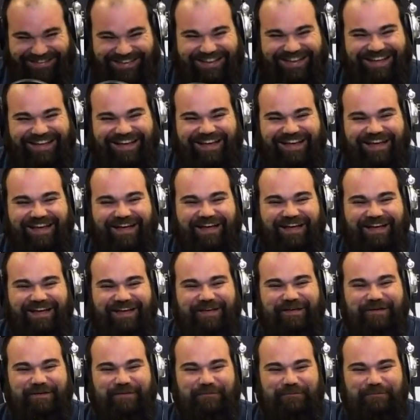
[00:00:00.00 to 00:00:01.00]

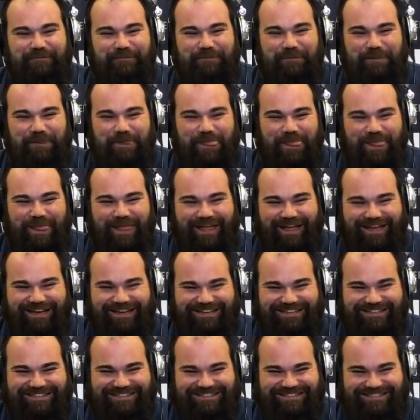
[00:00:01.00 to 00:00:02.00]

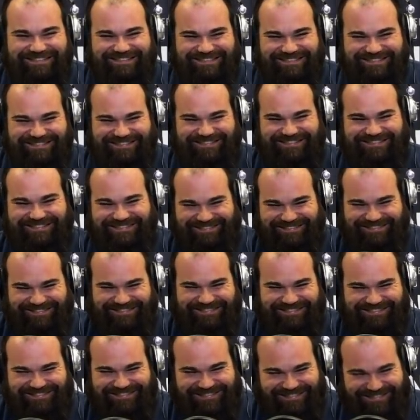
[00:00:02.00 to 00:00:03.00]

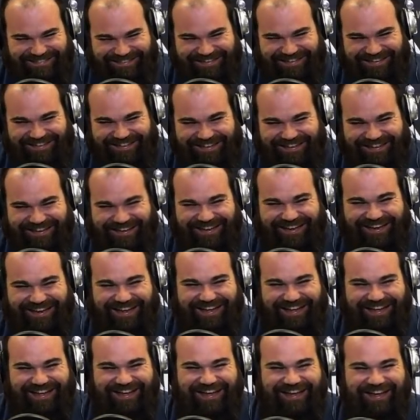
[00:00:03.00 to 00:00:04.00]

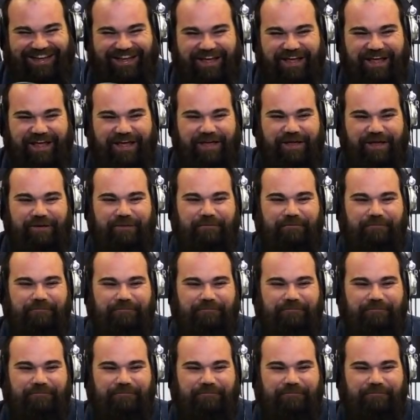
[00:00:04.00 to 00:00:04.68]
[no speech]